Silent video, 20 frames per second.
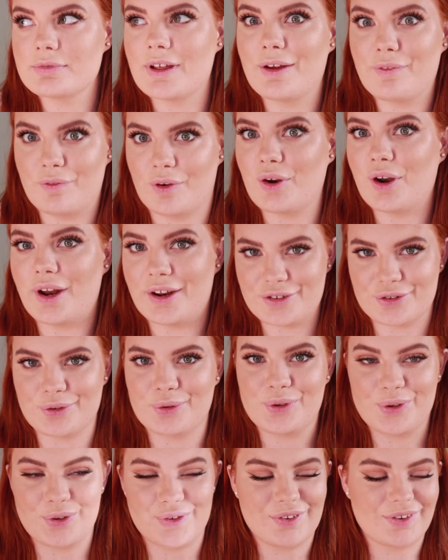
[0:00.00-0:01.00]
a foundation
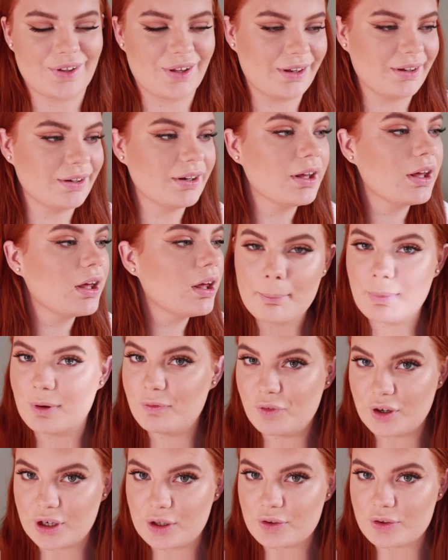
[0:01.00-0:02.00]
on your skin. My
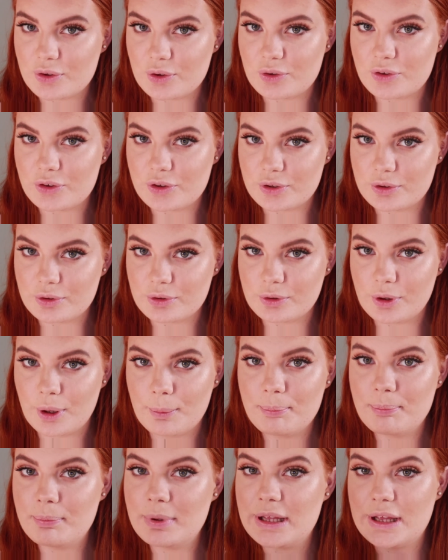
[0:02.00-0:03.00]
freckles are
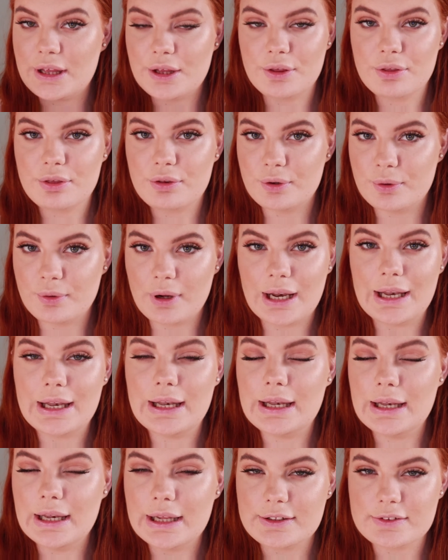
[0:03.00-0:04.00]
still peeking through a
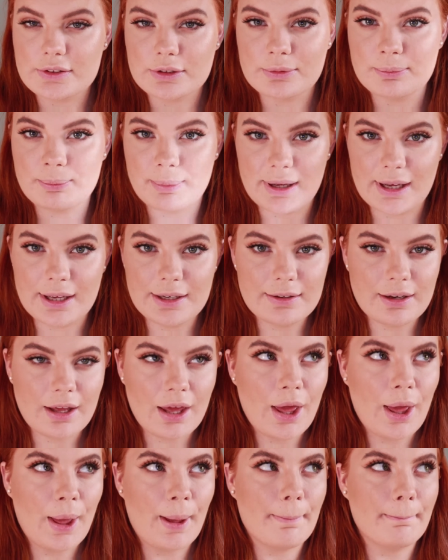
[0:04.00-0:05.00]
little bit,
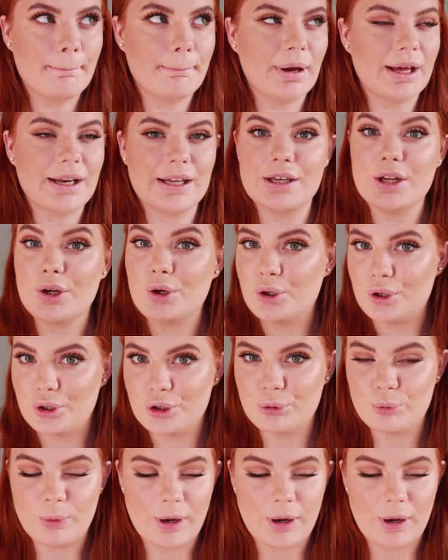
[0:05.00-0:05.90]
but in a good